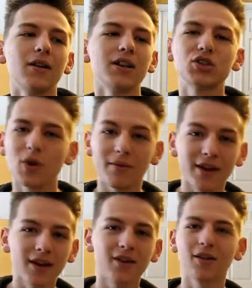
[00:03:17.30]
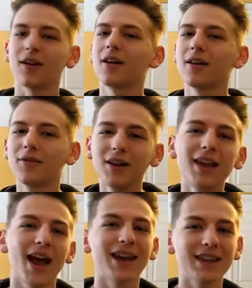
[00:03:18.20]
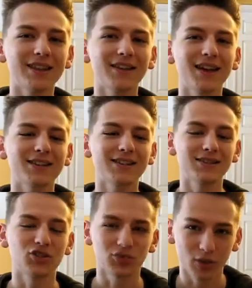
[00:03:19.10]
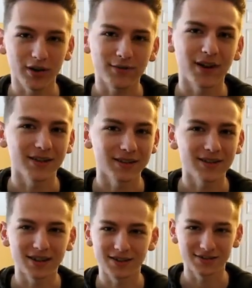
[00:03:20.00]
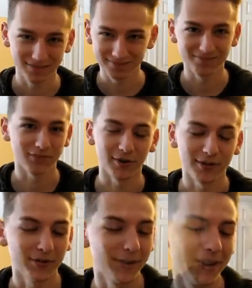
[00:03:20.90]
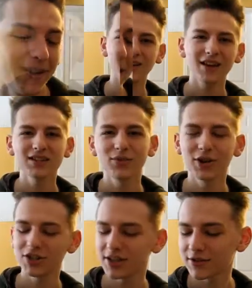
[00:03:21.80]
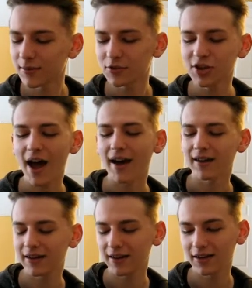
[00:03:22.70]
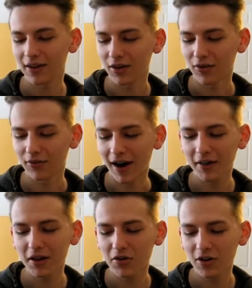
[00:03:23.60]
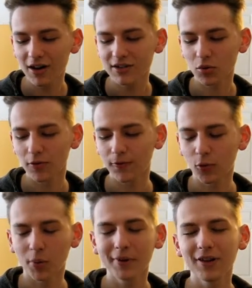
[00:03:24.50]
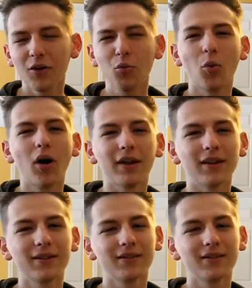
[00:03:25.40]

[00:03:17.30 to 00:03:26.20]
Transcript: swimming or really anything that's just with friends is perfect for me. Next question is from Jack. Rallycross or Formula 1?